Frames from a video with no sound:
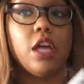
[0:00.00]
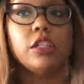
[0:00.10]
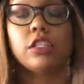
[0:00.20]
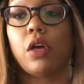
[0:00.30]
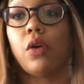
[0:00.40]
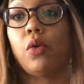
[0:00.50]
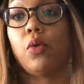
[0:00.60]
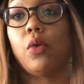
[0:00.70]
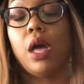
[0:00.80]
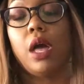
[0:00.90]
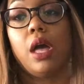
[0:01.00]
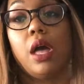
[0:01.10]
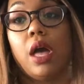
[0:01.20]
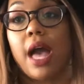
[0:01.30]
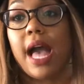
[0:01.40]
So
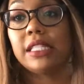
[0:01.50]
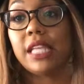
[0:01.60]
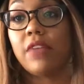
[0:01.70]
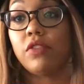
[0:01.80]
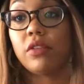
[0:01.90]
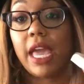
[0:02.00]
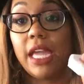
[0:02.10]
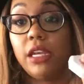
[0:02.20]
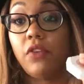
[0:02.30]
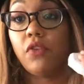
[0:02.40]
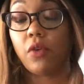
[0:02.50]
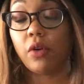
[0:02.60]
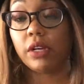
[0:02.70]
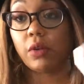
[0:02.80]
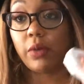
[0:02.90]
I say if you can't
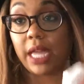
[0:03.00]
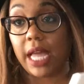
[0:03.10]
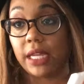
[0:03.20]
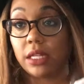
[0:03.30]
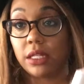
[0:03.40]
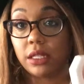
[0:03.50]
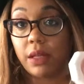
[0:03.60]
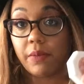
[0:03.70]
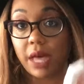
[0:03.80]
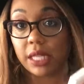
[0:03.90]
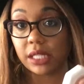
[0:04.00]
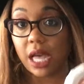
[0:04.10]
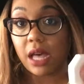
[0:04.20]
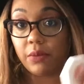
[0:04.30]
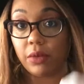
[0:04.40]
afford the Rihanna
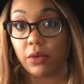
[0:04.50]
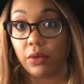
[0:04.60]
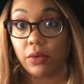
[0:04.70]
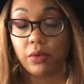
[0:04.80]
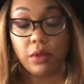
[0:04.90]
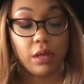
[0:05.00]
Moscow Mule